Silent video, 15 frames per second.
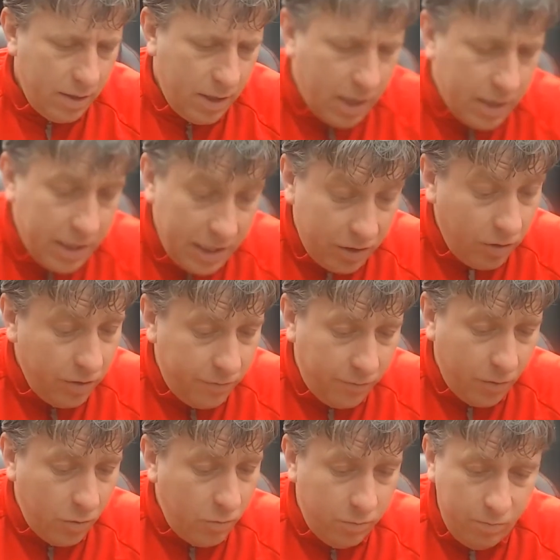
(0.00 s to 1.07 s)
think he's got the
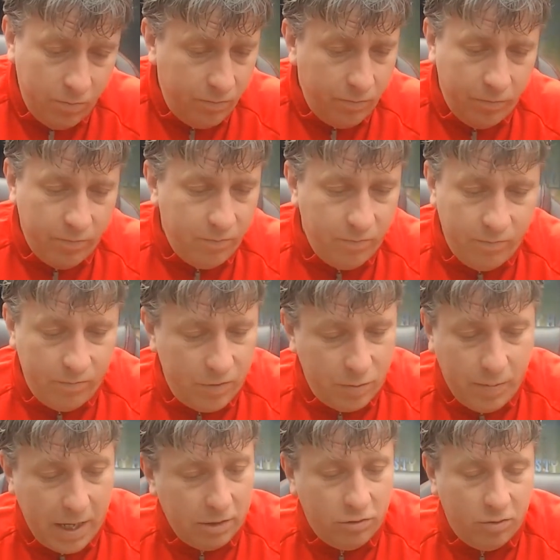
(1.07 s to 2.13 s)
full
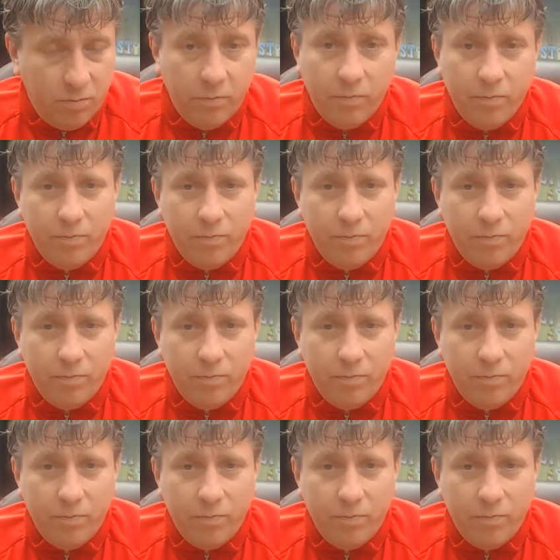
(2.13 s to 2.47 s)
Spectrum,